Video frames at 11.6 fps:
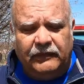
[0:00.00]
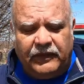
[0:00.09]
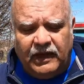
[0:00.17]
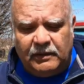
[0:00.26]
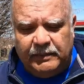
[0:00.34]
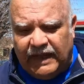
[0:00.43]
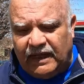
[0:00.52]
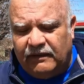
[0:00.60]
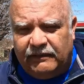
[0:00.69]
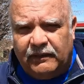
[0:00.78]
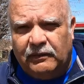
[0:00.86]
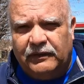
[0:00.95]
thought about
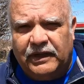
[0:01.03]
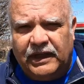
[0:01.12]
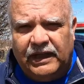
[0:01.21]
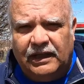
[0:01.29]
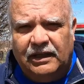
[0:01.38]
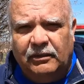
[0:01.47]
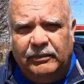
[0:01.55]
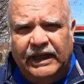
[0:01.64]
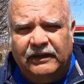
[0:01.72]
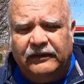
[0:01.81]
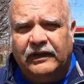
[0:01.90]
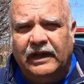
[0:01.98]
it overnight a little
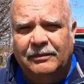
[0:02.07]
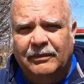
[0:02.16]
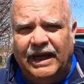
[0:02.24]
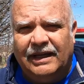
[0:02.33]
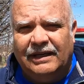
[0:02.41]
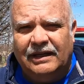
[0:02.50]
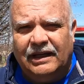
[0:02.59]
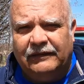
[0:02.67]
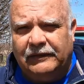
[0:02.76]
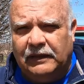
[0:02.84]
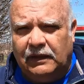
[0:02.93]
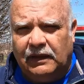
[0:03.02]
bit, sent him back a
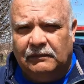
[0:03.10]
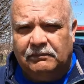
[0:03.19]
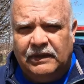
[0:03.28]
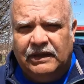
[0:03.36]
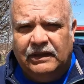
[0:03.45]
nice little